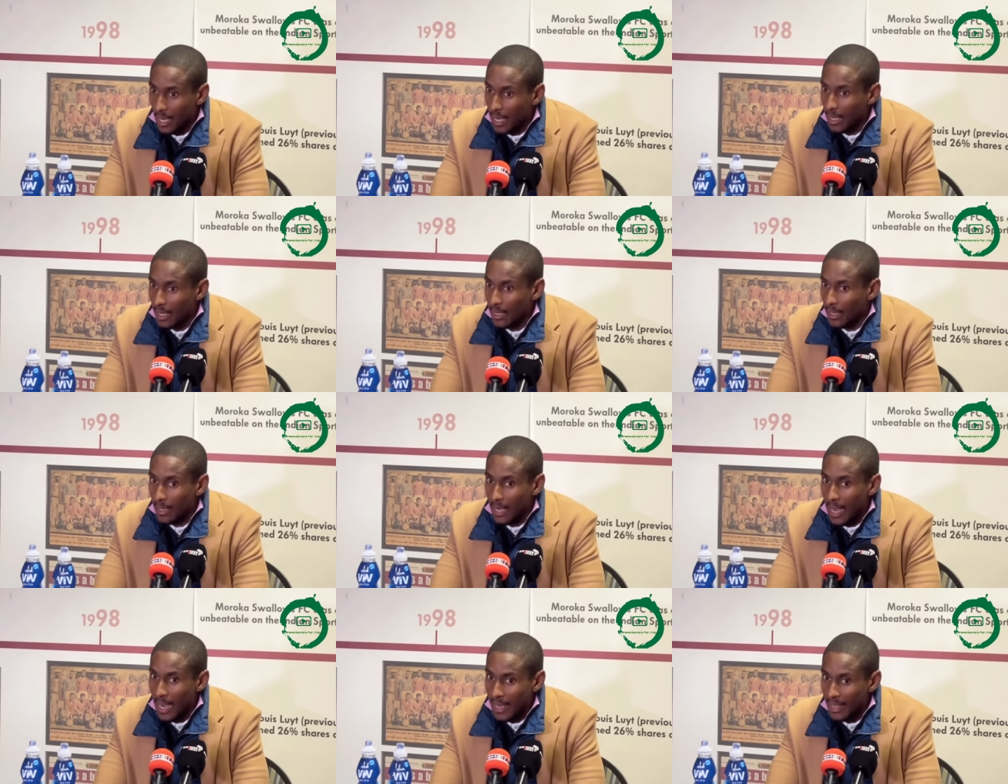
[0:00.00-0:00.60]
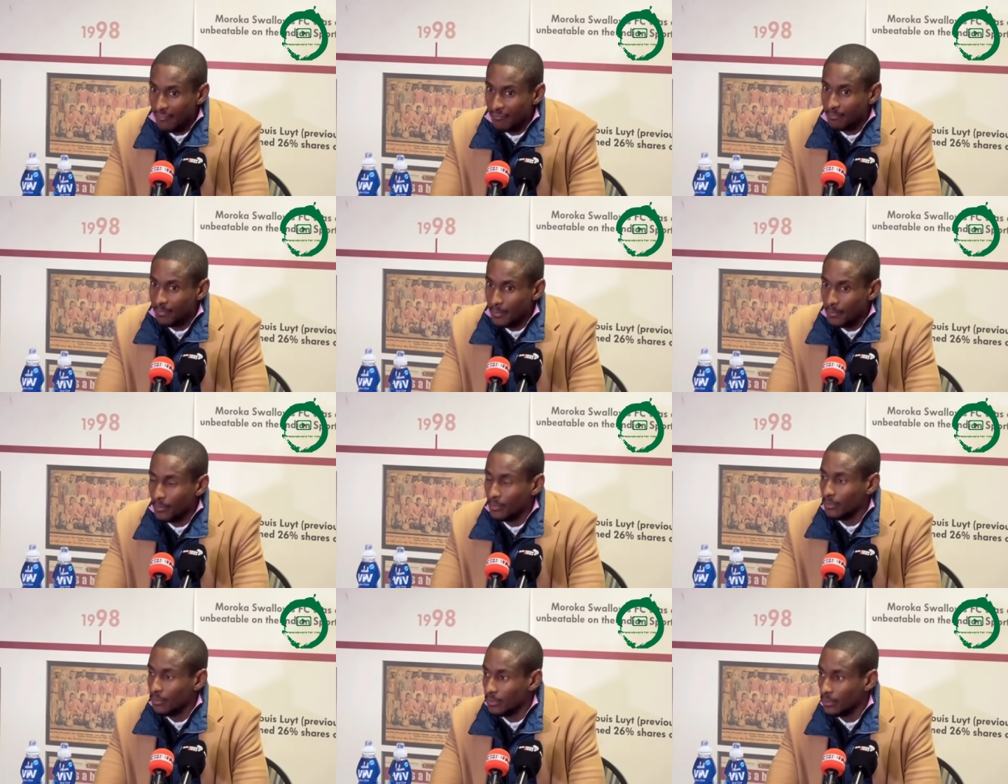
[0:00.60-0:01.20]
I, I have
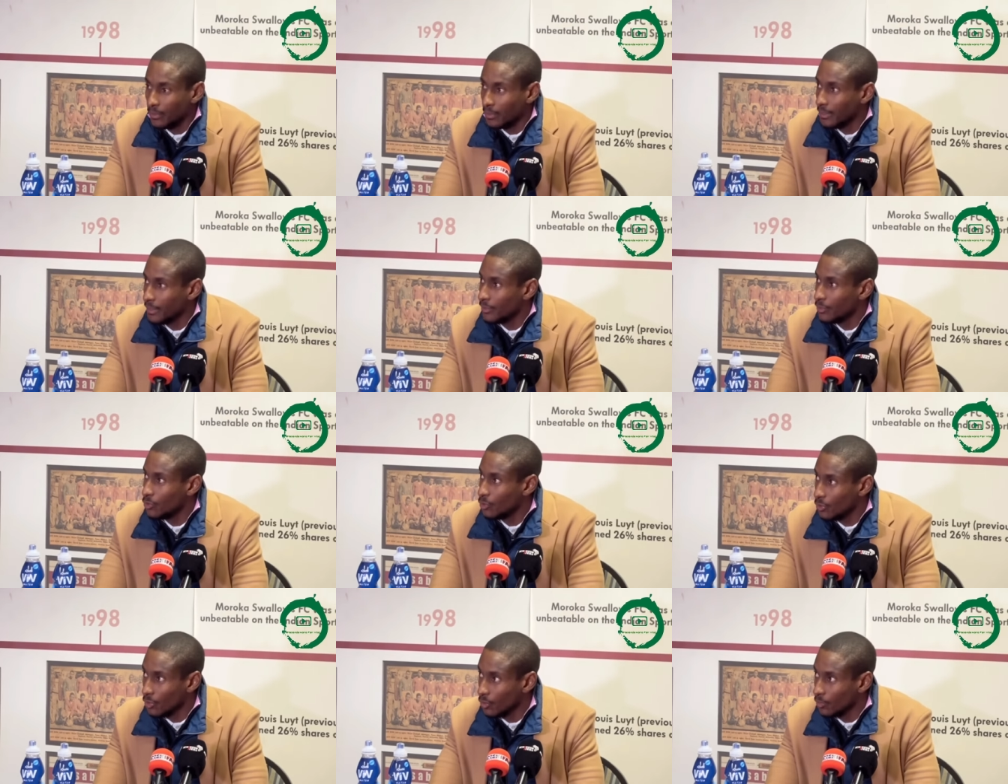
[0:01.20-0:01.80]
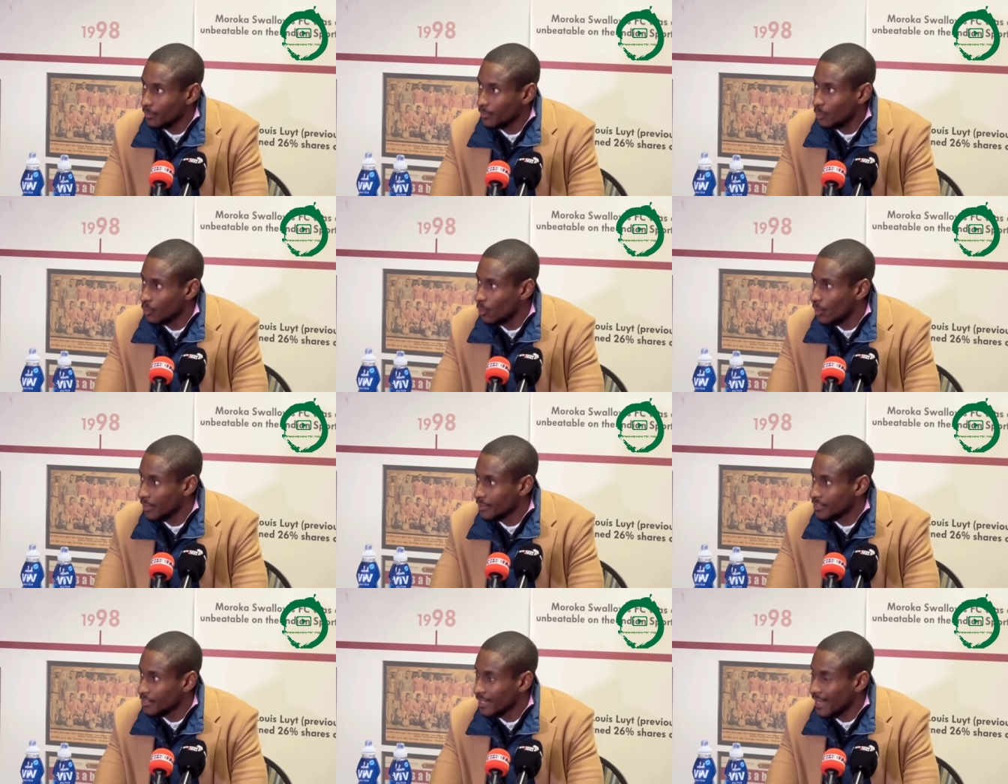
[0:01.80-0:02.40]
people in Europe who
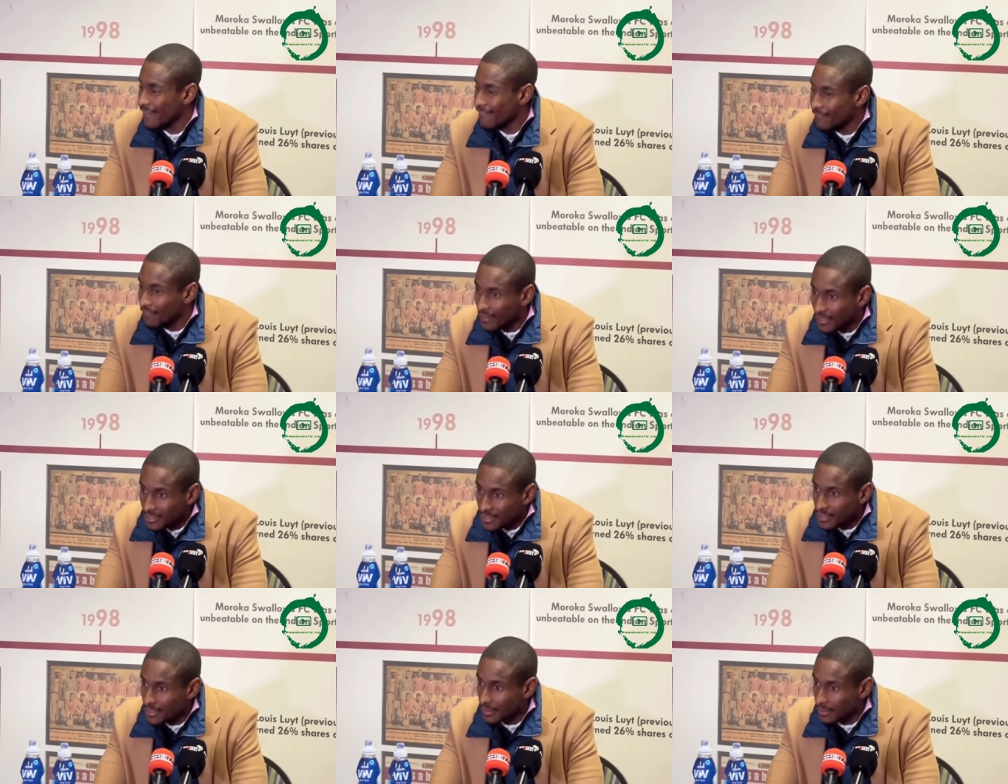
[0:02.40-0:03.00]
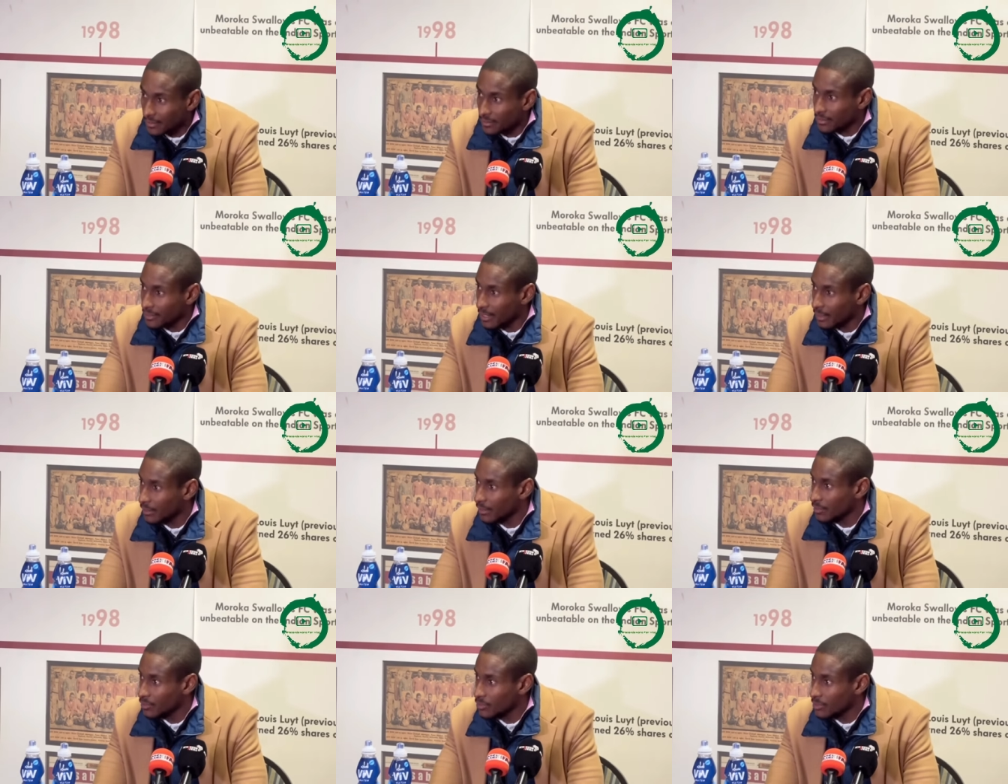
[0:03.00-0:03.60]
watch every single
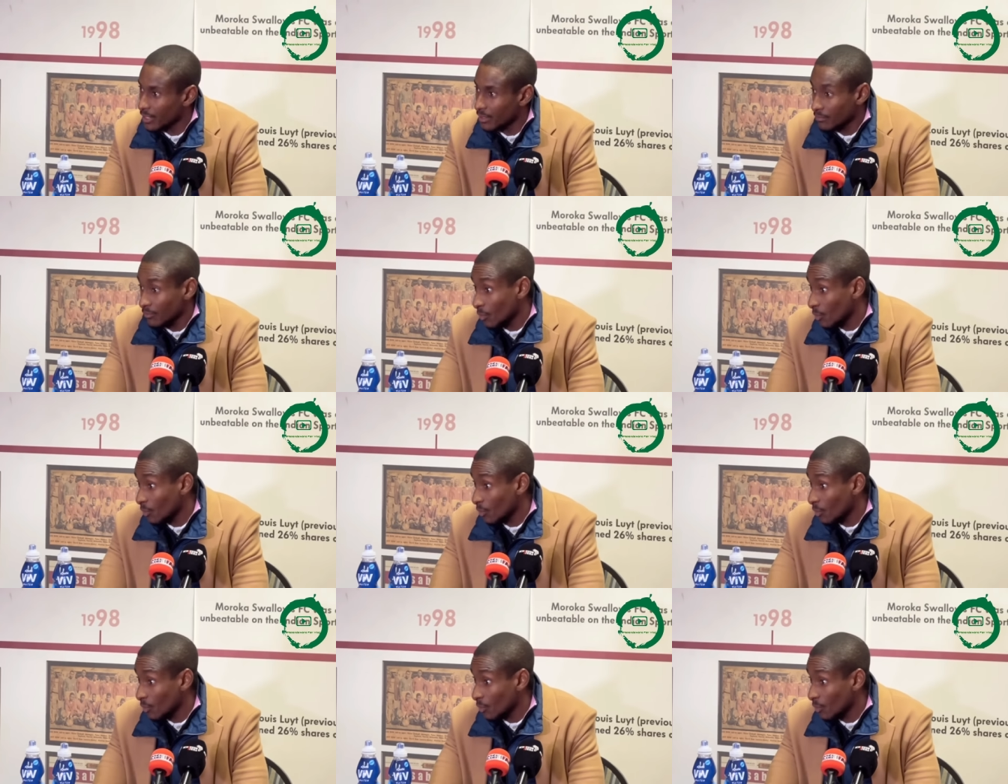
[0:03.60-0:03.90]
Sundowns game.